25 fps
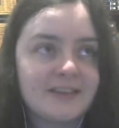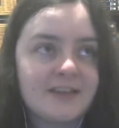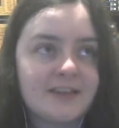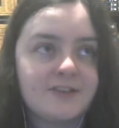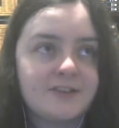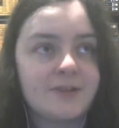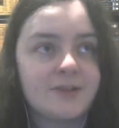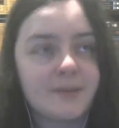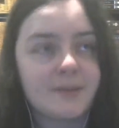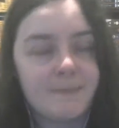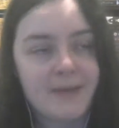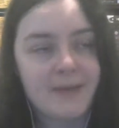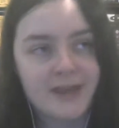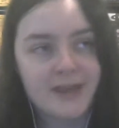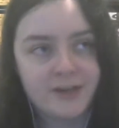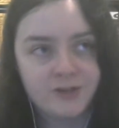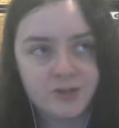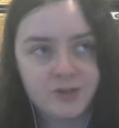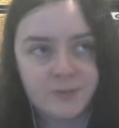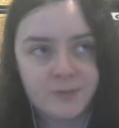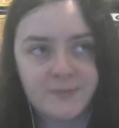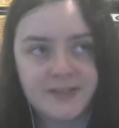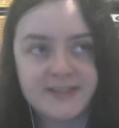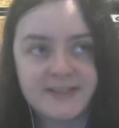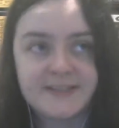they're doing a better
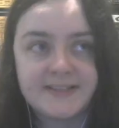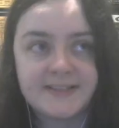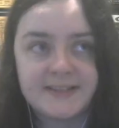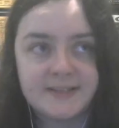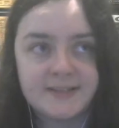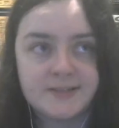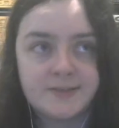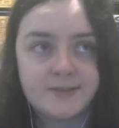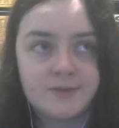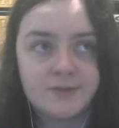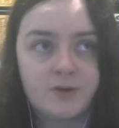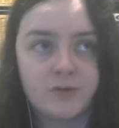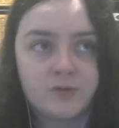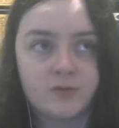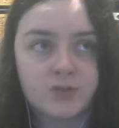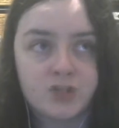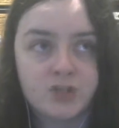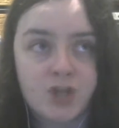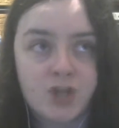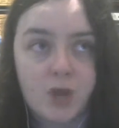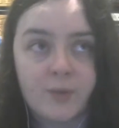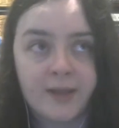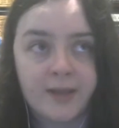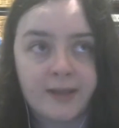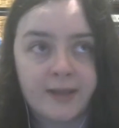job this season of
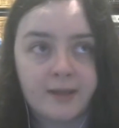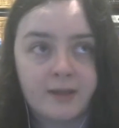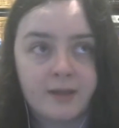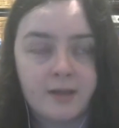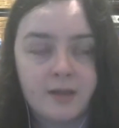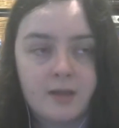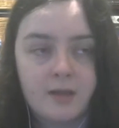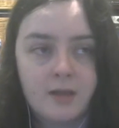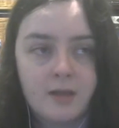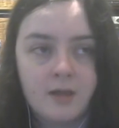showing